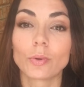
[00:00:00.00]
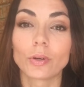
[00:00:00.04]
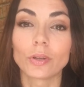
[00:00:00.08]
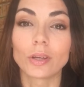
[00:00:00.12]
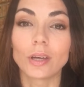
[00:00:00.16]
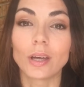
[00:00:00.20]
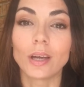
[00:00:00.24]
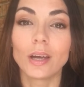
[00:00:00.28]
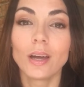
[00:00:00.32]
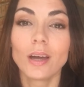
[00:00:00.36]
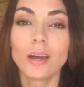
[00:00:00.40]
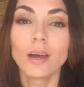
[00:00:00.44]

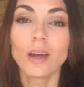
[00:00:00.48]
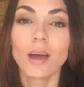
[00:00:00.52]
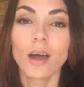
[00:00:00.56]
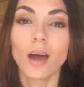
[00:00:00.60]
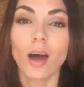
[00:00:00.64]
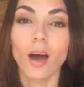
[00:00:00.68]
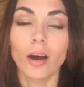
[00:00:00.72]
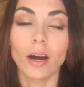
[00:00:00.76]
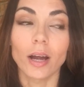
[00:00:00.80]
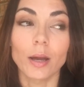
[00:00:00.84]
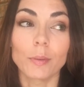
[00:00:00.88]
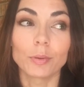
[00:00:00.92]
really
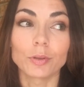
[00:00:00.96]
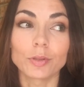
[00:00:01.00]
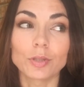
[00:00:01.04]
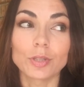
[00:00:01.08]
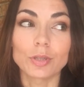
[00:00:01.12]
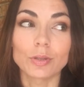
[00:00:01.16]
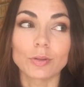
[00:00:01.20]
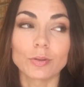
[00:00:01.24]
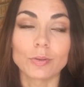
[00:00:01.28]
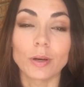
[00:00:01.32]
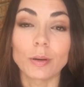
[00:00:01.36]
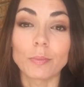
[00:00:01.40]
are able
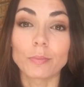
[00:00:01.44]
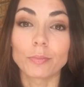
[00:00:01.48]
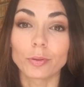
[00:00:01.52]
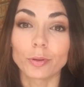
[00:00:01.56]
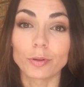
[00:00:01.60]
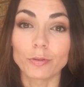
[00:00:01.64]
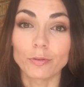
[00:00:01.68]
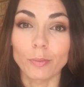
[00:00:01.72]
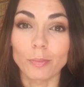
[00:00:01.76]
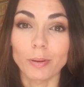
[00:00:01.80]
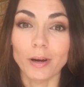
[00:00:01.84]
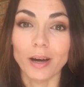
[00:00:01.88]
to
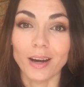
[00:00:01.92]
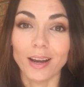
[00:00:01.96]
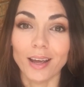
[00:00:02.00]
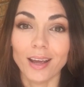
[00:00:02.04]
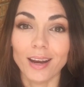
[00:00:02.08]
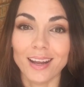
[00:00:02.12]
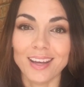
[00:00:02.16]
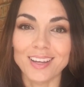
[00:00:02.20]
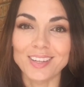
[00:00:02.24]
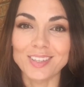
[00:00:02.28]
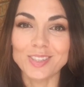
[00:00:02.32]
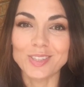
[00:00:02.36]
improve upon
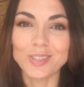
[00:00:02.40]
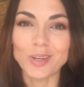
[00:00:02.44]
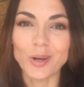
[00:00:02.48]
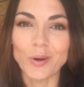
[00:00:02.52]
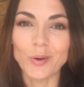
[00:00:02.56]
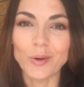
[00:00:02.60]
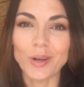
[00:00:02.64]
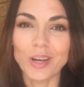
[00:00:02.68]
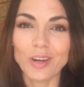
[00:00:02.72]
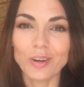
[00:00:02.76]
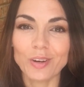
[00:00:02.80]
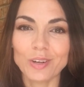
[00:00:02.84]
it. And
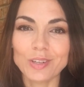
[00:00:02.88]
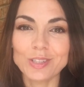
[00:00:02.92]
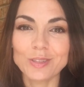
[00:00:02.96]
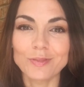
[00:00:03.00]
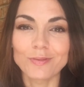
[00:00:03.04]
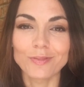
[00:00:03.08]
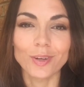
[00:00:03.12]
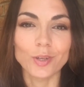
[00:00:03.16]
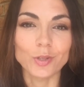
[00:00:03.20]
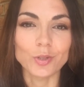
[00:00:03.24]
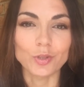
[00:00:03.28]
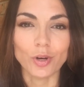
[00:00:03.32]
so here are
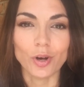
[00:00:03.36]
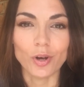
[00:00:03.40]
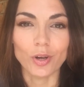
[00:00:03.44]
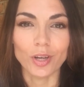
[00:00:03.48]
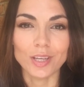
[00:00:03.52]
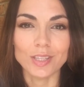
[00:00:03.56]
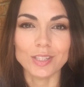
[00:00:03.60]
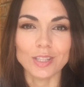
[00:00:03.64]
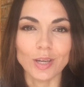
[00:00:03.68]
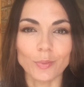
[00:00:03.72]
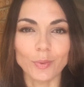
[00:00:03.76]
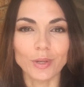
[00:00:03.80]
some fun
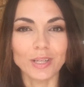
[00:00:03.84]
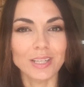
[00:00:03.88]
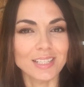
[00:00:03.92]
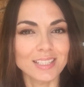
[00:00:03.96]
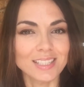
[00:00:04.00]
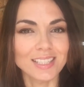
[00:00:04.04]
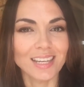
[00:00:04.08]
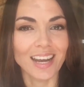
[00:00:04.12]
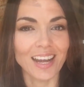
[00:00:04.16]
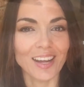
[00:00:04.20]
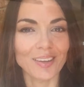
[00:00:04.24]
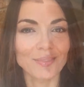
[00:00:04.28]
drawings that we did
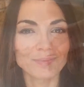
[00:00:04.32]
today.